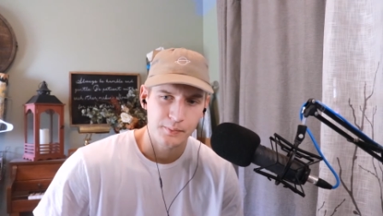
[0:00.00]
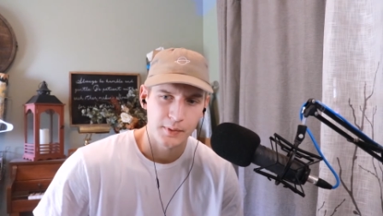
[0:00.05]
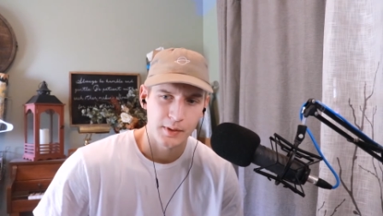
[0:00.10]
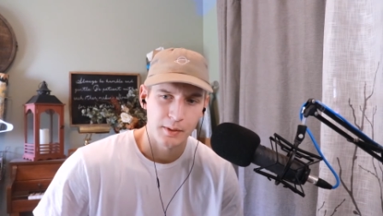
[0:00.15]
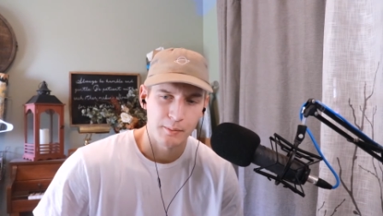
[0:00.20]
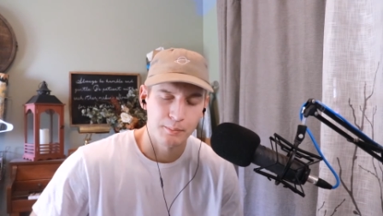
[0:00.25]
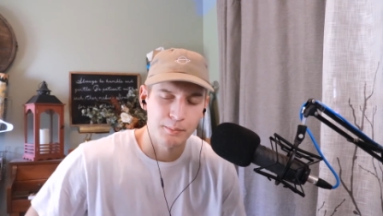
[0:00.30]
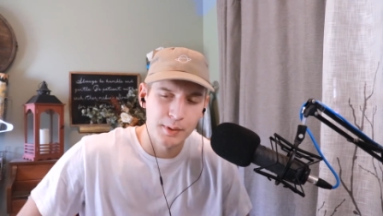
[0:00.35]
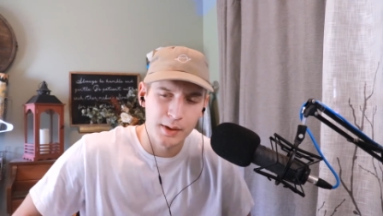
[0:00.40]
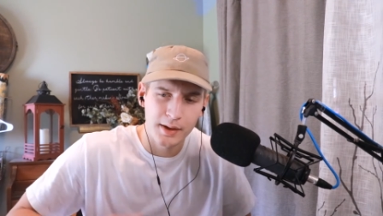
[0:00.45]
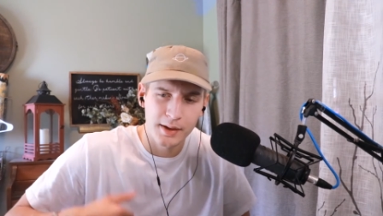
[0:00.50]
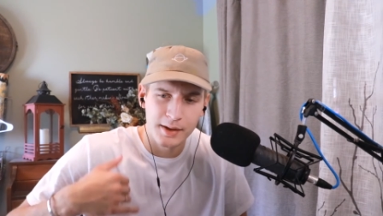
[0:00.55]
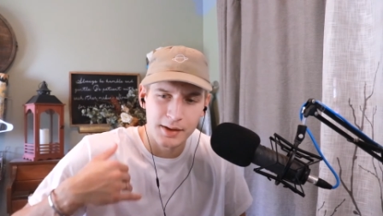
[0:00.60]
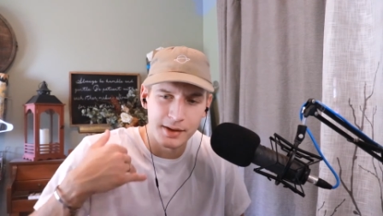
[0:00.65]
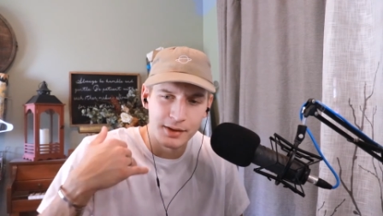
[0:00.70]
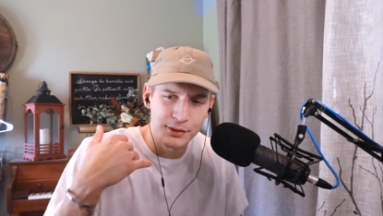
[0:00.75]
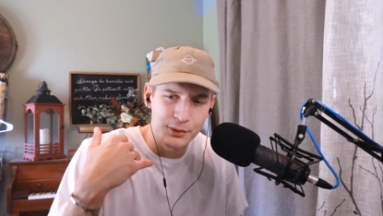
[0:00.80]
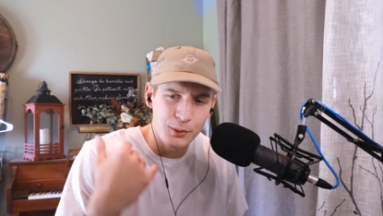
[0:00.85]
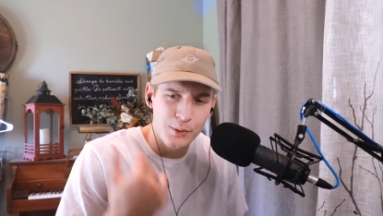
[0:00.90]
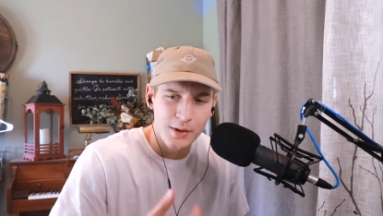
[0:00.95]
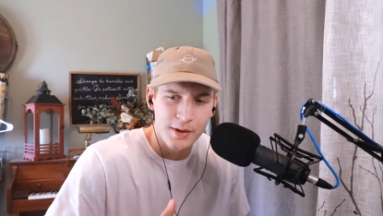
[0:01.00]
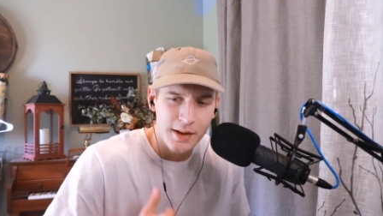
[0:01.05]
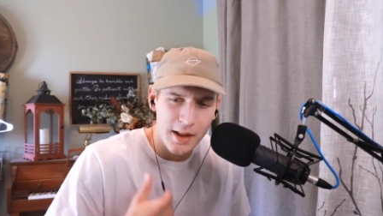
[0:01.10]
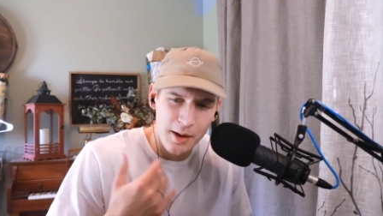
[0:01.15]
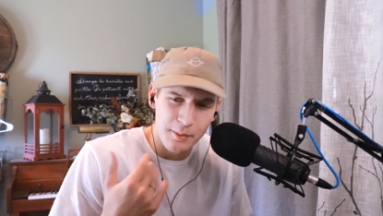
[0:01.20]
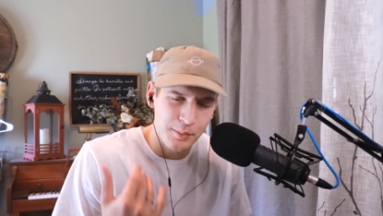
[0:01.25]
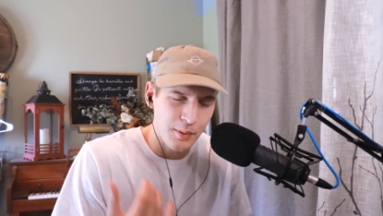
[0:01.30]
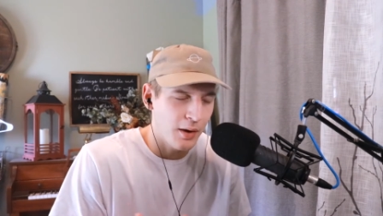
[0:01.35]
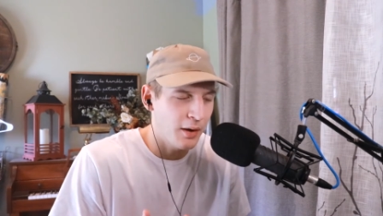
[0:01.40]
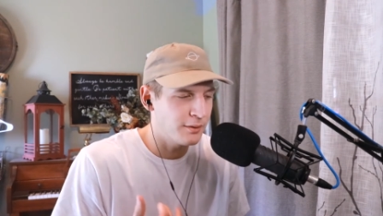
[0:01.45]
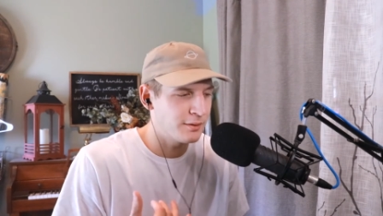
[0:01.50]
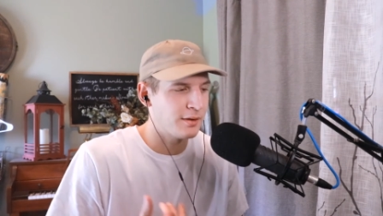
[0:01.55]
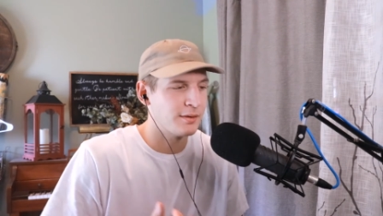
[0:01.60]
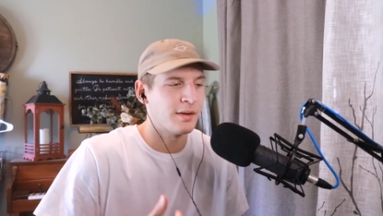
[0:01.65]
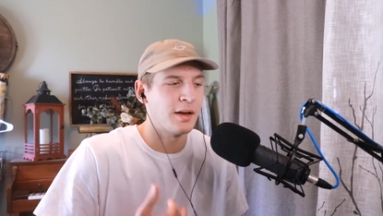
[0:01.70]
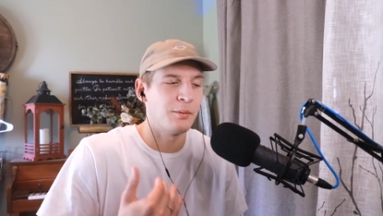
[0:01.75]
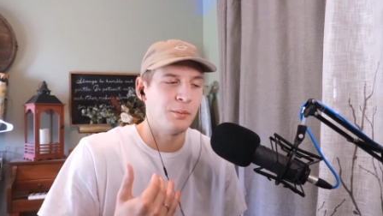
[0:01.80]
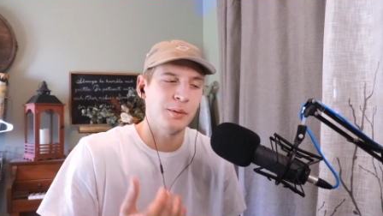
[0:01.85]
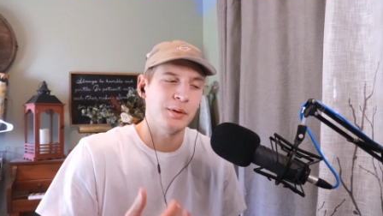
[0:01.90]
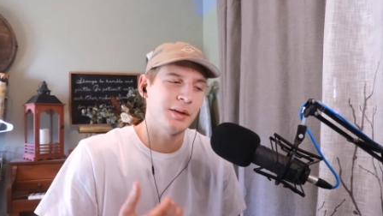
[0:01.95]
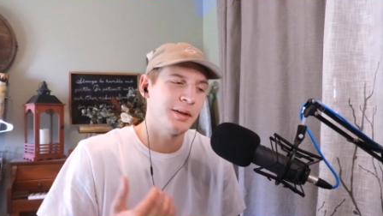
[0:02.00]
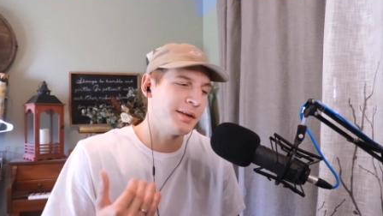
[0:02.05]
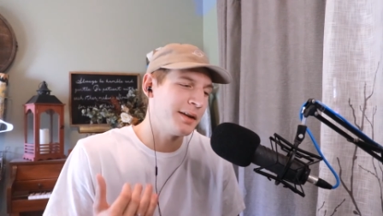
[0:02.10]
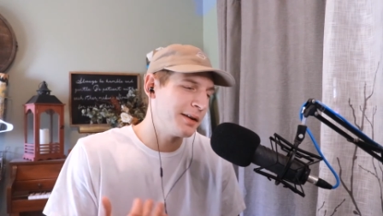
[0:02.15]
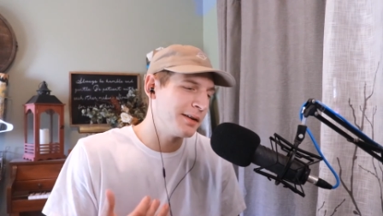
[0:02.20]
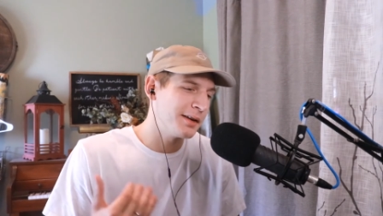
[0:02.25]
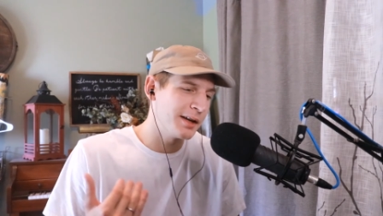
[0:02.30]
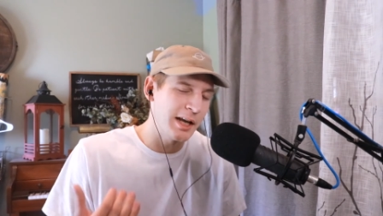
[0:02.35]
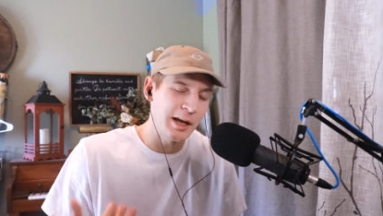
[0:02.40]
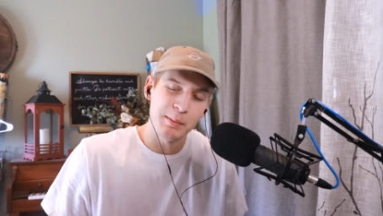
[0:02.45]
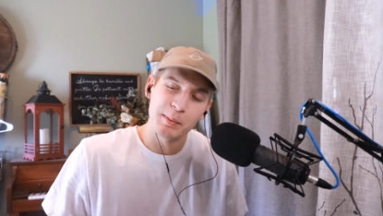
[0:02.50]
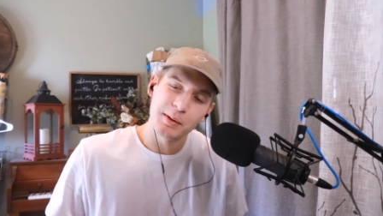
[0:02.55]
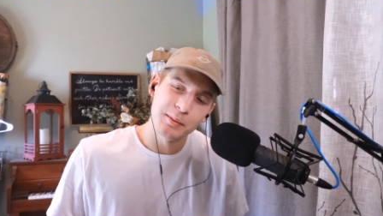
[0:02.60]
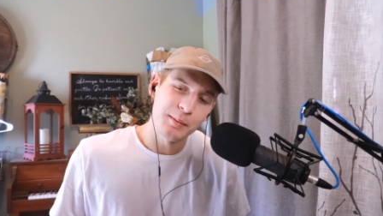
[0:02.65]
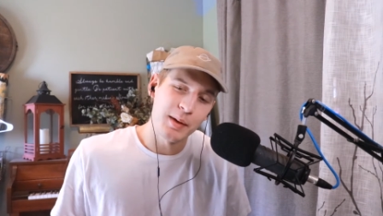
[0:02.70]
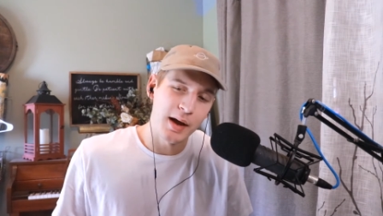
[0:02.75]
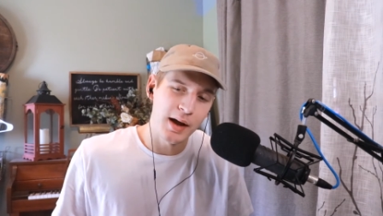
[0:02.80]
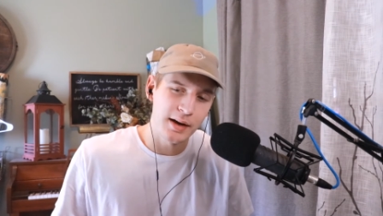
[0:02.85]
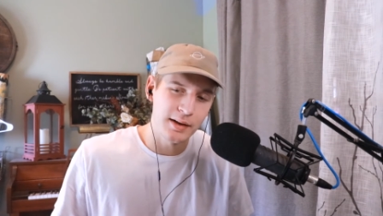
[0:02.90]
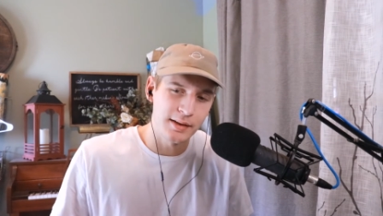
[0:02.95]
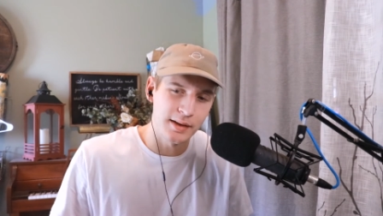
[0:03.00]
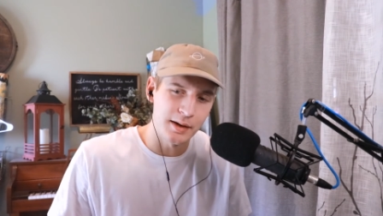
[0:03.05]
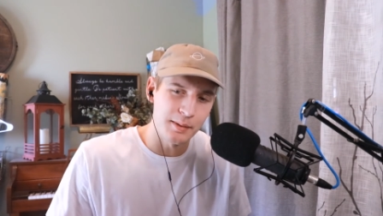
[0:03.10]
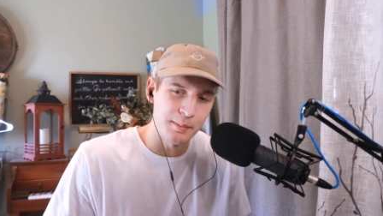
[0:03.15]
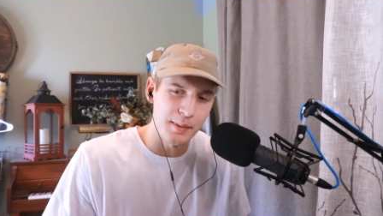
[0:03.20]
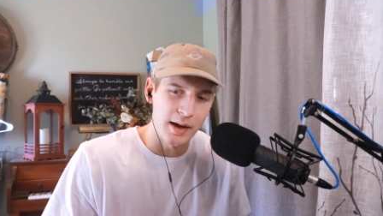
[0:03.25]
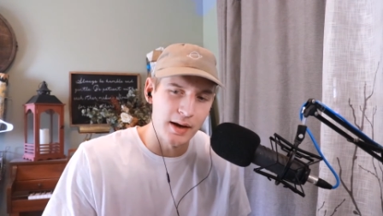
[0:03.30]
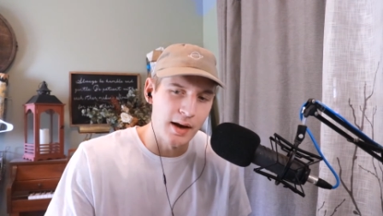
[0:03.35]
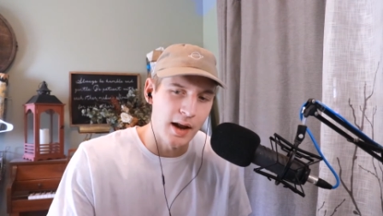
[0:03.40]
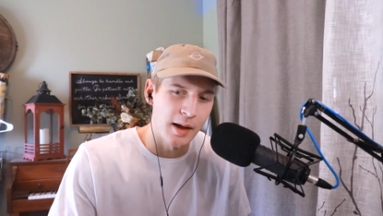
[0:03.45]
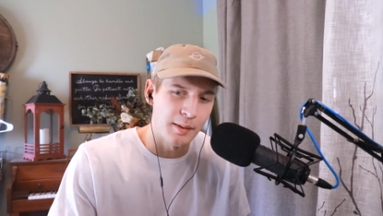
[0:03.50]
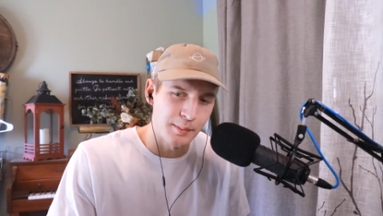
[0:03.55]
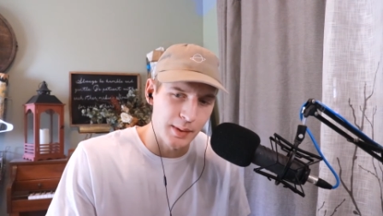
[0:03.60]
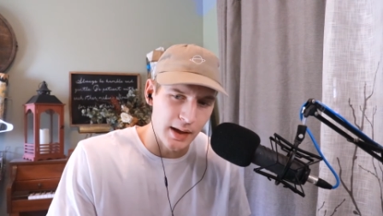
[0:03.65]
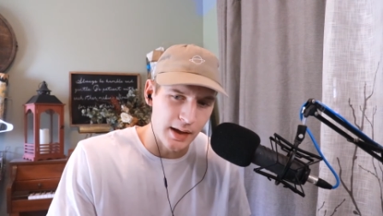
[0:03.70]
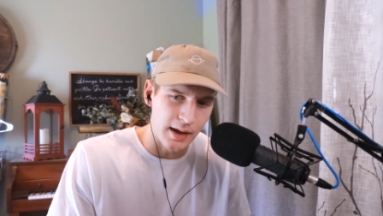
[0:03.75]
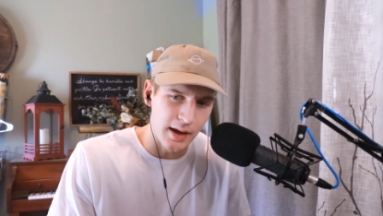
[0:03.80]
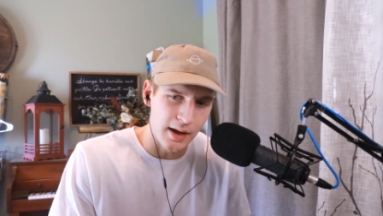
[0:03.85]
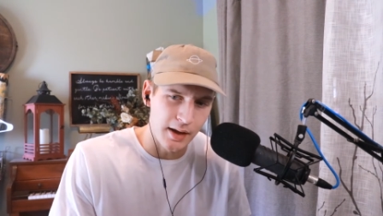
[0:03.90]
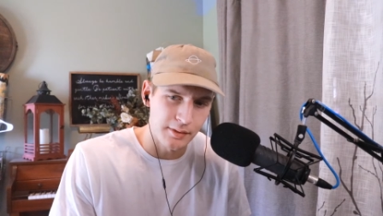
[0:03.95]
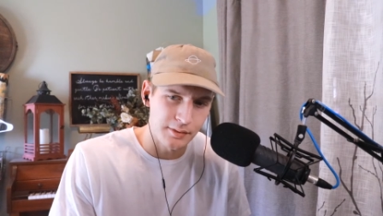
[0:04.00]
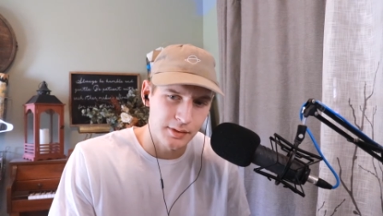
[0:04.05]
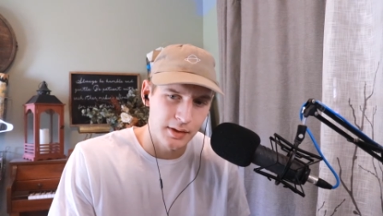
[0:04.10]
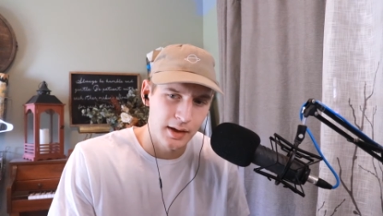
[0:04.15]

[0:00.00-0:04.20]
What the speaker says: But during that process, I really didn't keep in mind that it may not pay off.